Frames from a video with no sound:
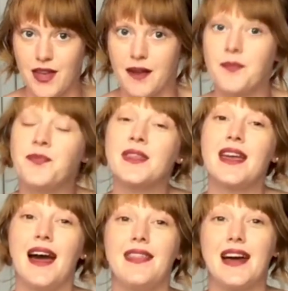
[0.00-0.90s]
here,
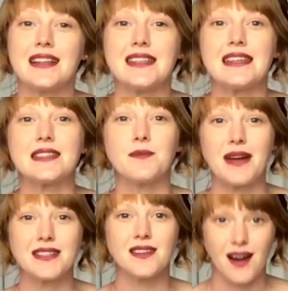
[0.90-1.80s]
and that is
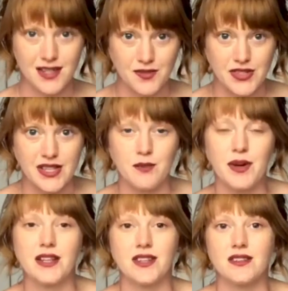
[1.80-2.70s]
Master Artificer by
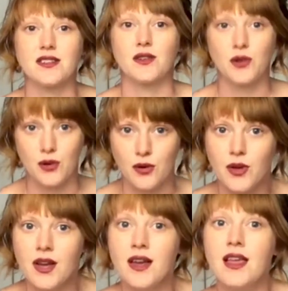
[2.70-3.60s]
Justin Call.
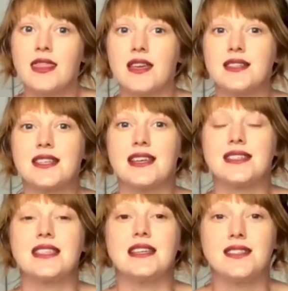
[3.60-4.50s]
This is
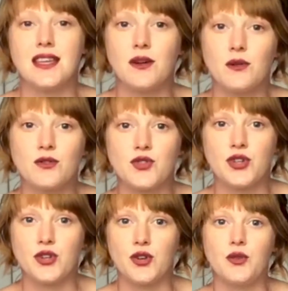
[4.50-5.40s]
the sequel
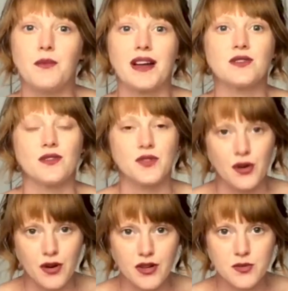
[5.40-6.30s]
to Master of
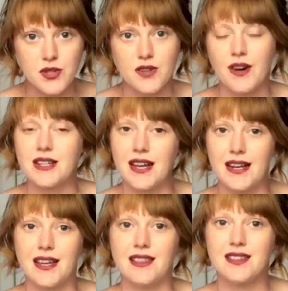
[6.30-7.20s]
Sorrows, which I read
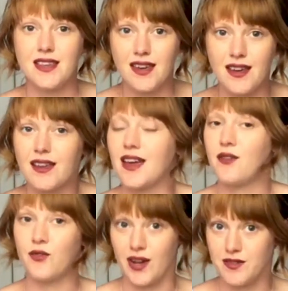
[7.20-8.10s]
earlier this year, gave
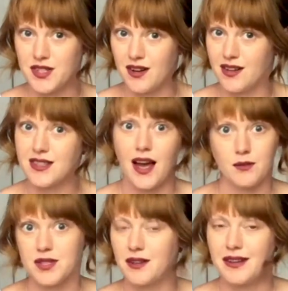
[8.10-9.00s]
5 stars,
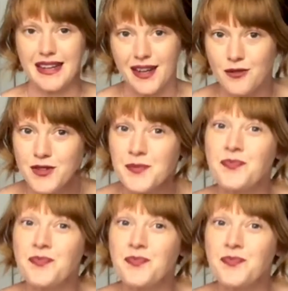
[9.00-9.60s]
absolutely loved.